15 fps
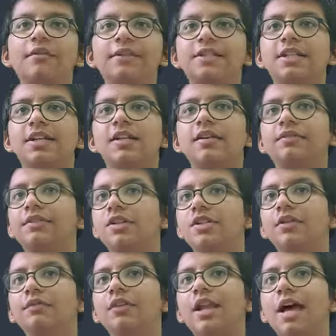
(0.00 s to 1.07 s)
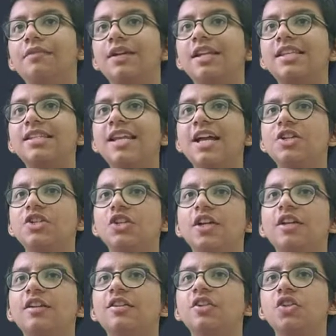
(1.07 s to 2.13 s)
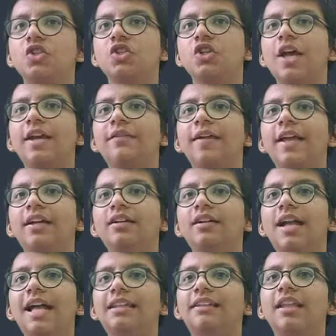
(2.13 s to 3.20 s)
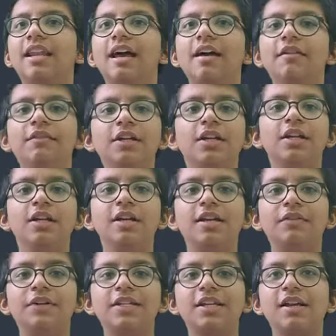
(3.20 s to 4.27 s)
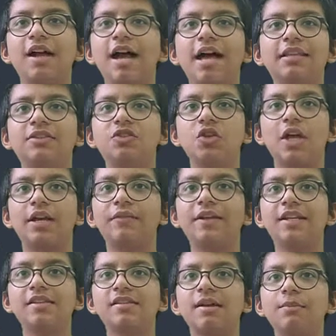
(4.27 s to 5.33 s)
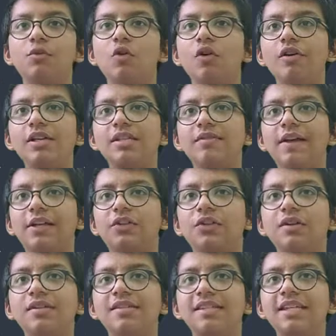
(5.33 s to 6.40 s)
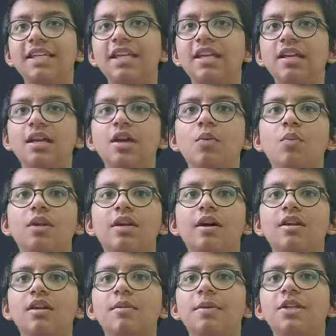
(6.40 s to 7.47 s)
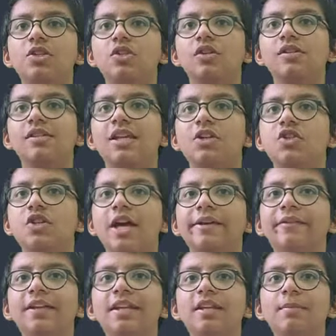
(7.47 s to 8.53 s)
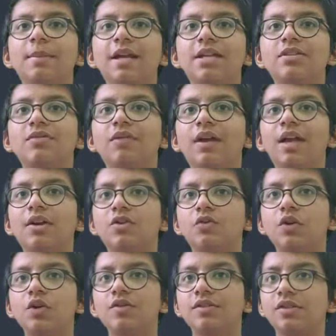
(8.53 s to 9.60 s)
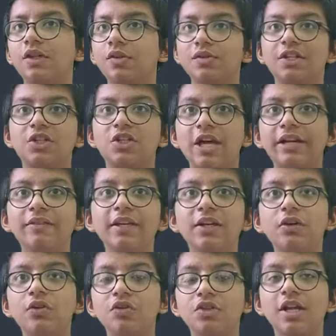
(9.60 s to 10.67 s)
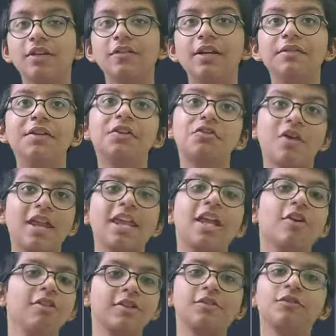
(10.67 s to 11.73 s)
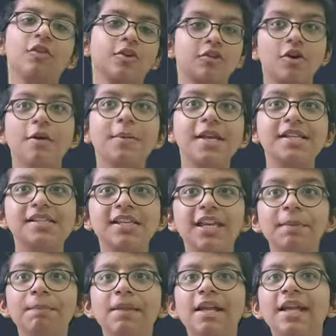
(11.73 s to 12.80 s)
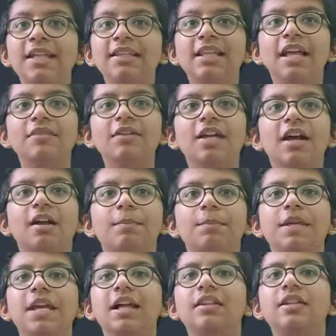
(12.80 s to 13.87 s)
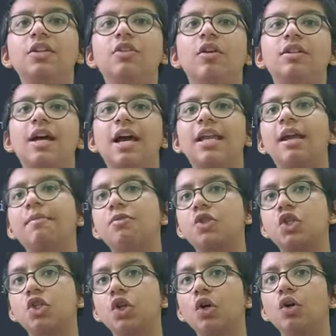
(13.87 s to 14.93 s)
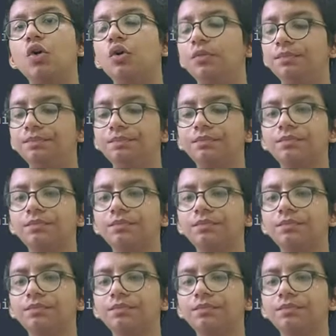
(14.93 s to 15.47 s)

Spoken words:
written first of all, I've instantiated this generator, and then I've generated some noise vector z with 100 dimensions, and generated image. We are using generator to generate with training equals to false, obviously. Then we are plt.im show.